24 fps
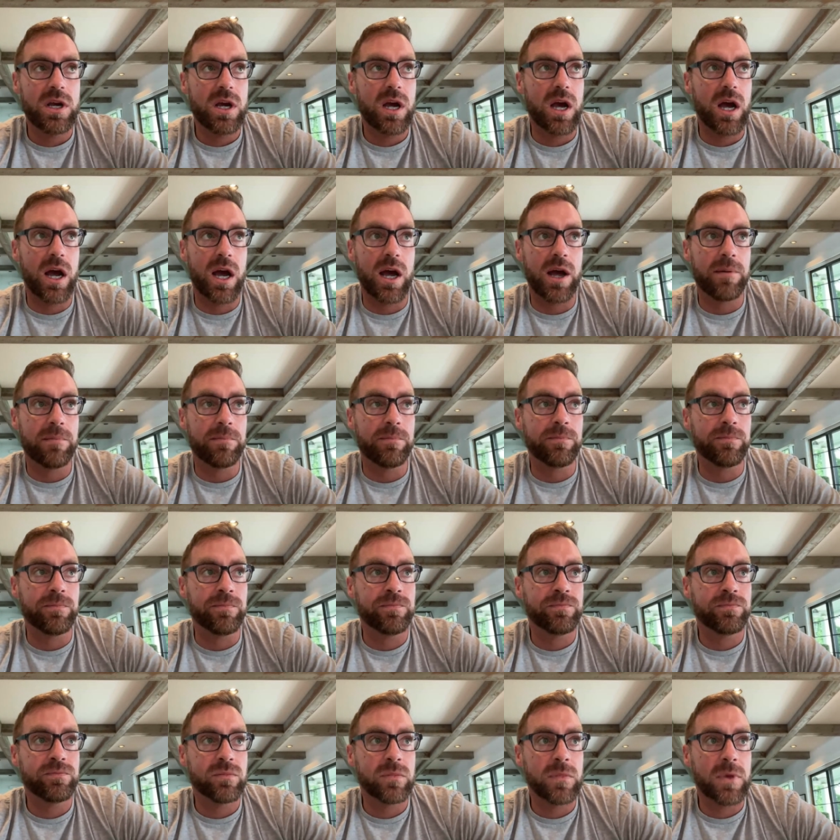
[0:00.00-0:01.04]
And
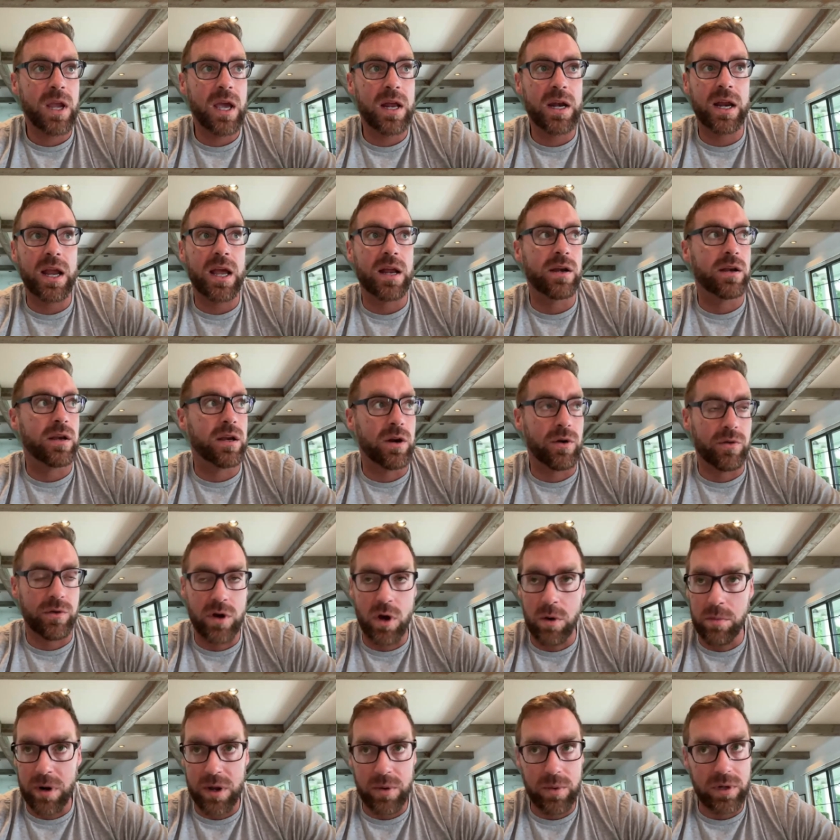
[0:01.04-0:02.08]
again,
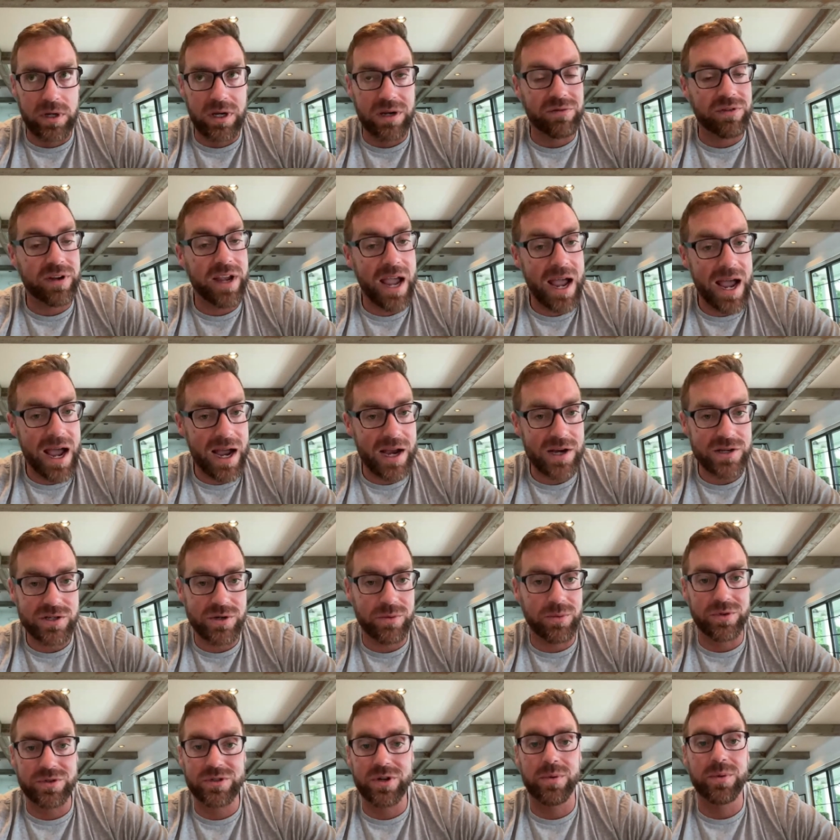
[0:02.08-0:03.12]
nobody would give cash. It
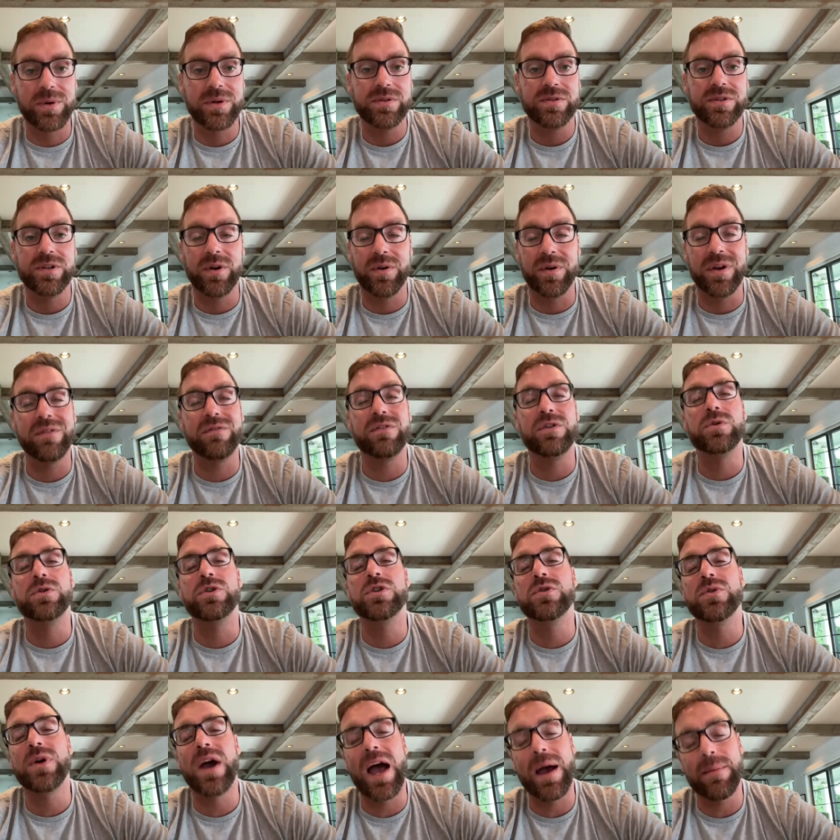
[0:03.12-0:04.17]
was always, if you
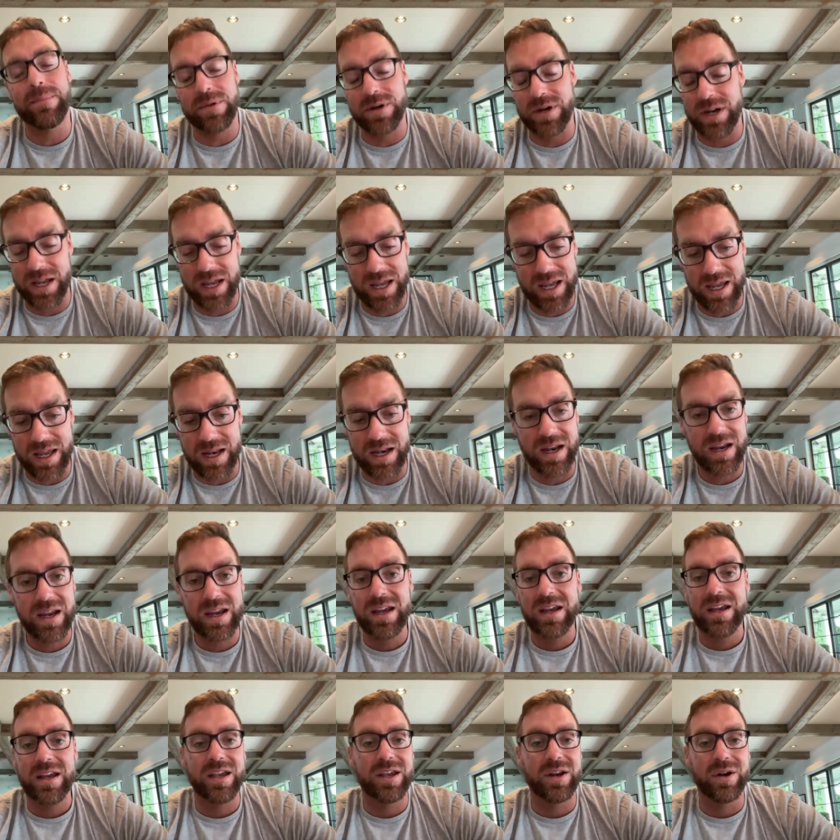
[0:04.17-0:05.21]
do happen to hit,
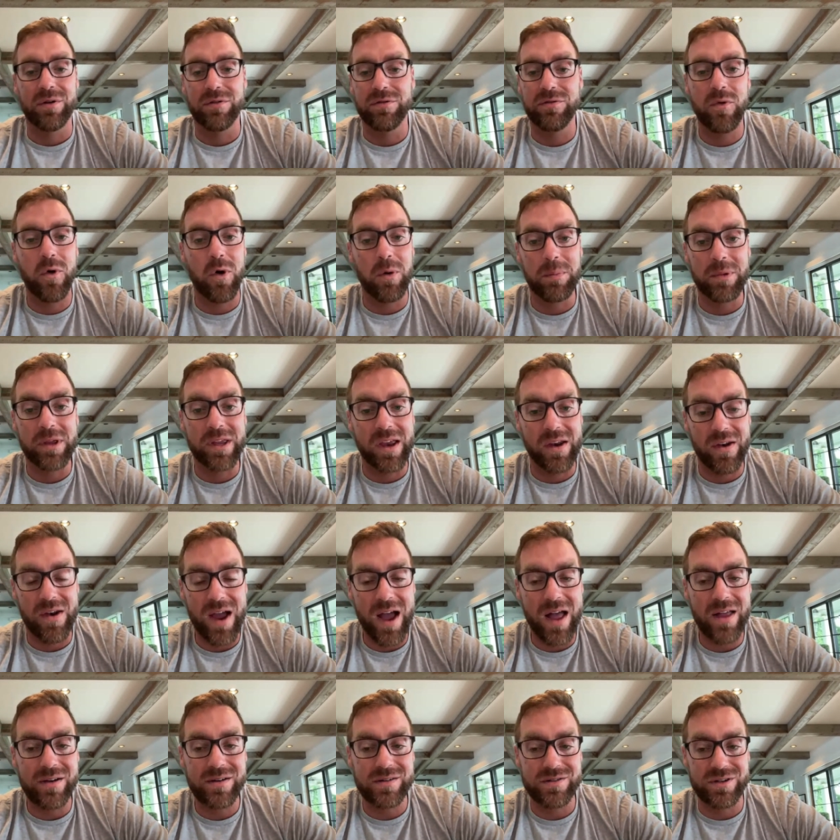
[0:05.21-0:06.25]
$4 million
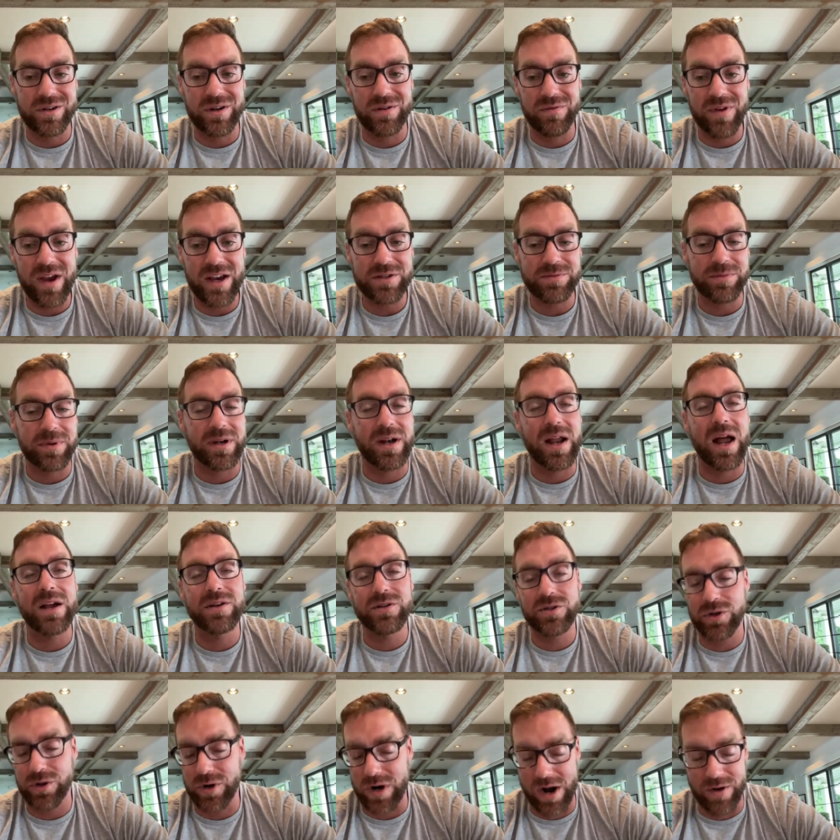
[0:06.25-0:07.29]
in investment,
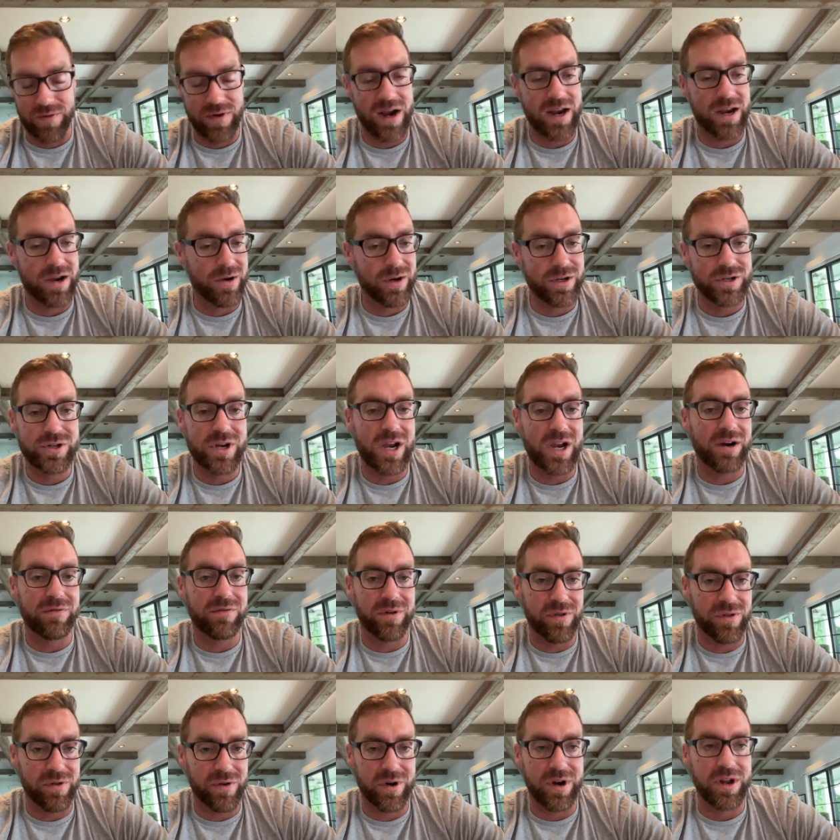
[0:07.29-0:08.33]
sure, I'll write you a check for
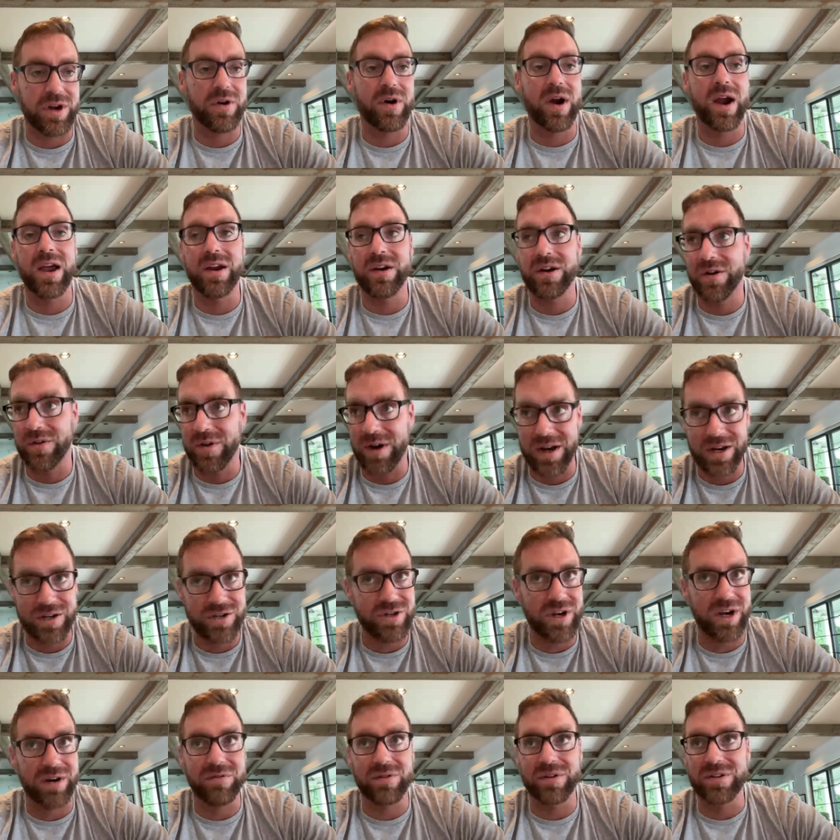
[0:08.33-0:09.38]
30 grand. I'll write you a
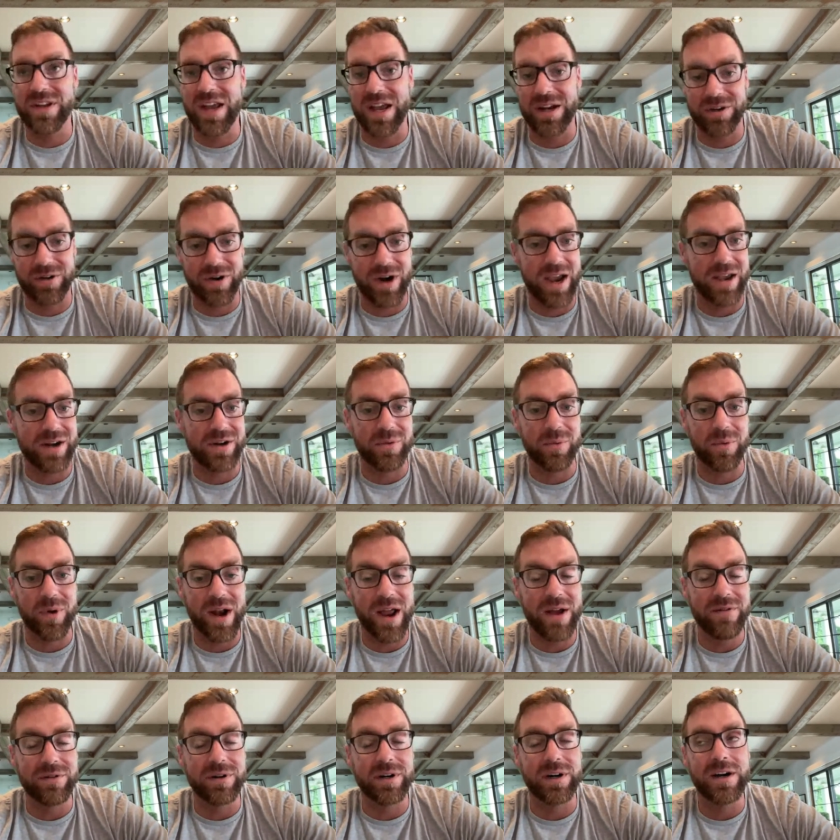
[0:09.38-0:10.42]
check for 10 grand or
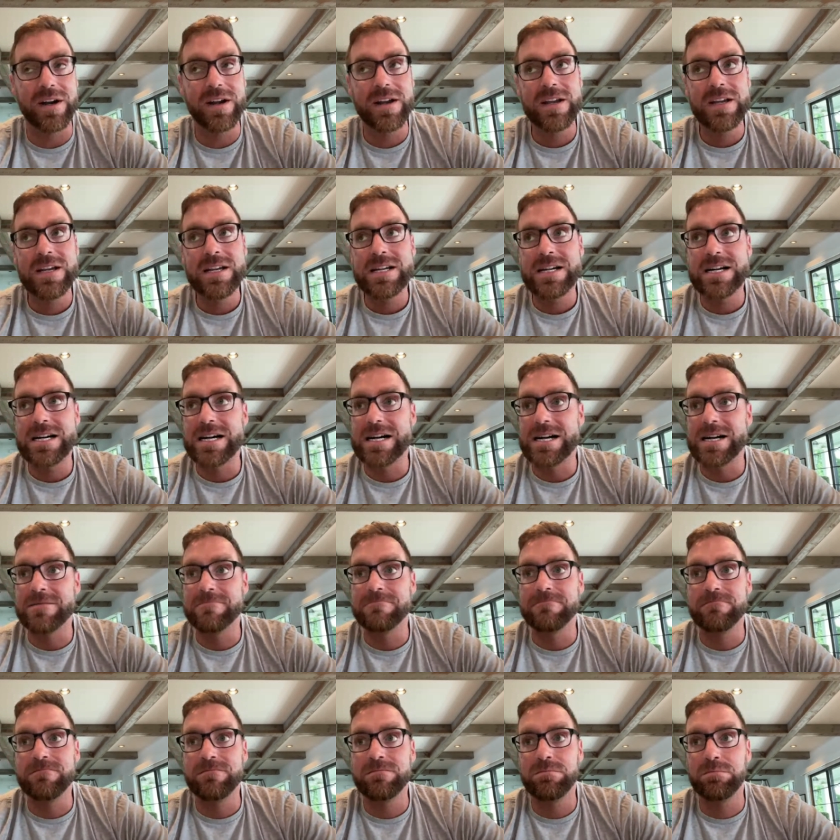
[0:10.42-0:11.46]
whatever.
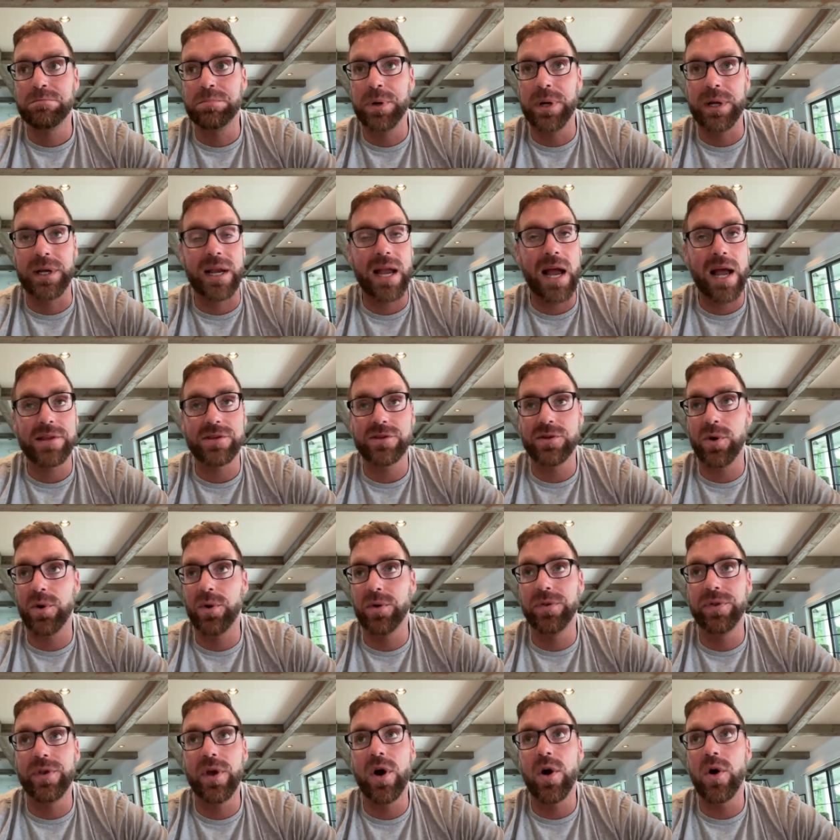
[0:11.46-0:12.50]
But got
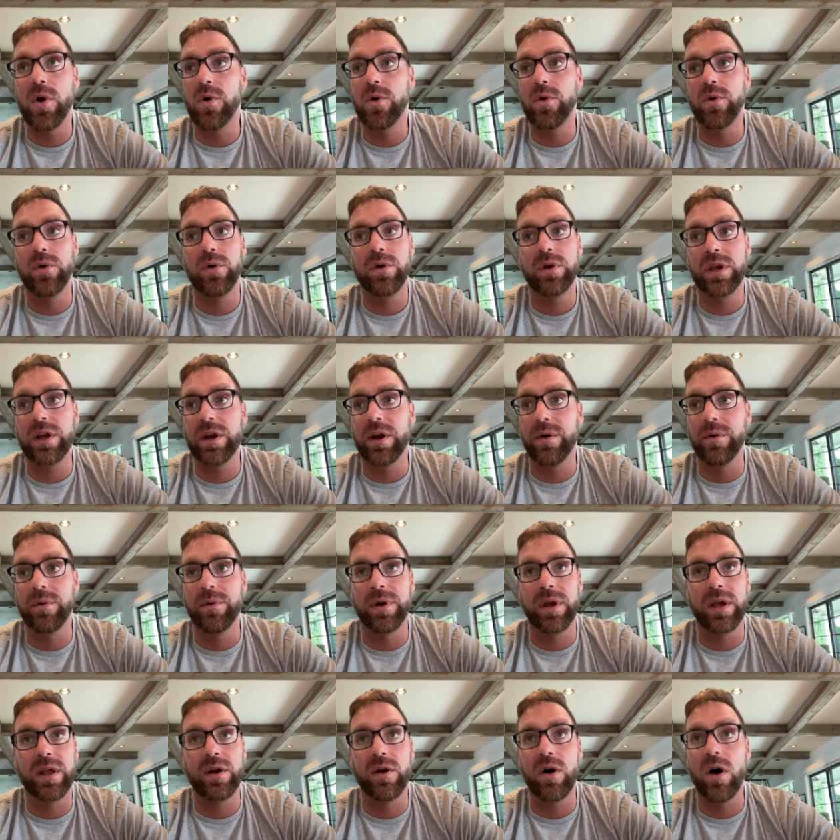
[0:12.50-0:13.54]
told no,
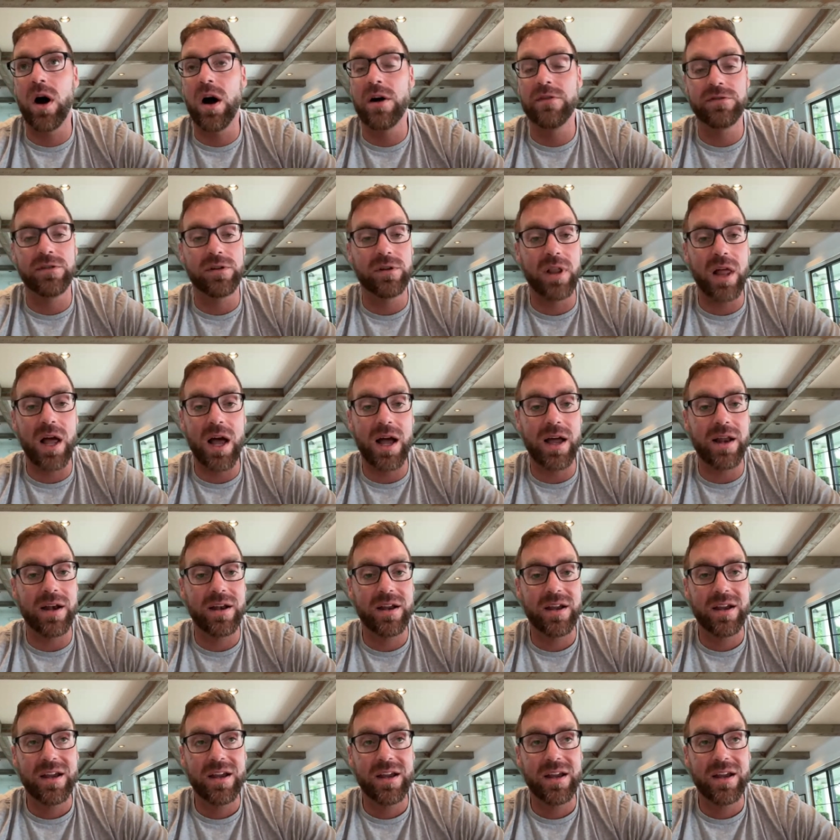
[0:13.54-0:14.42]
an awful lot.